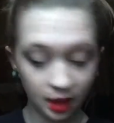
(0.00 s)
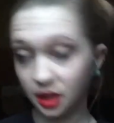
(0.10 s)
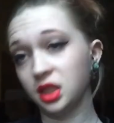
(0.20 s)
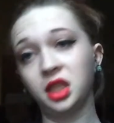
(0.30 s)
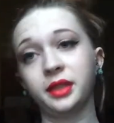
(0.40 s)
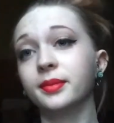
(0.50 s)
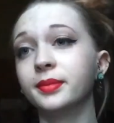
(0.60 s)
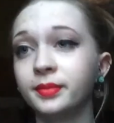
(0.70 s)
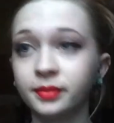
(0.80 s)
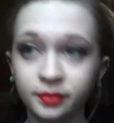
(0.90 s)
I saw it,
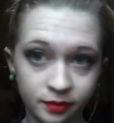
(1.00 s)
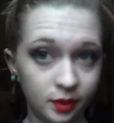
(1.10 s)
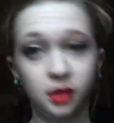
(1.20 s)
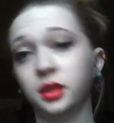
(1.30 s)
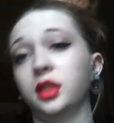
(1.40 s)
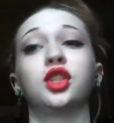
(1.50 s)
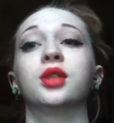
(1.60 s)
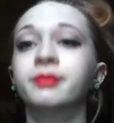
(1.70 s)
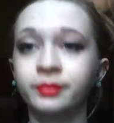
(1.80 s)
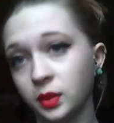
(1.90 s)
and I was like, sure,
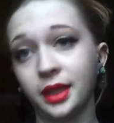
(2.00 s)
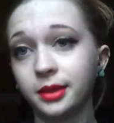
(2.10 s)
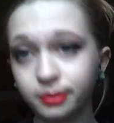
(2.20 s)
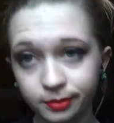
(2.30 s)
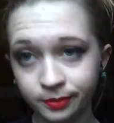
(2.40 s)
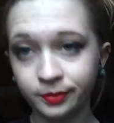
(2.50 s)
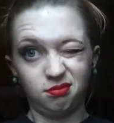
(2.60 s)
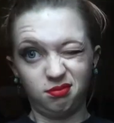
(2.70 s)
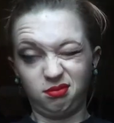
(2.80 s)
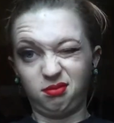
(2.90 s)
why not?
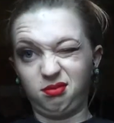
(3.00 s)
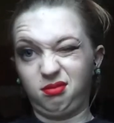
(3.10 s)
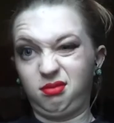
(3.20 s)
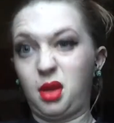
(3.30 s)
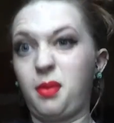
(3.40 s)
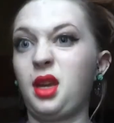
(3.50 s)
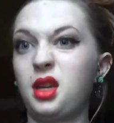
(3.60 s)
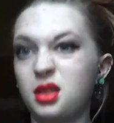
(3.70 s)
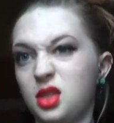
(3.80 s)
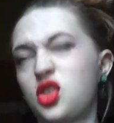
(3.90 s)
My
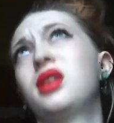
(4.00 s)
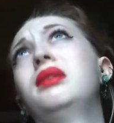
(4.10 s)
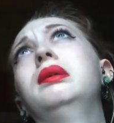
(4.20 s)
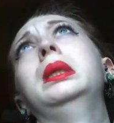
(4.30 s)
back is itching.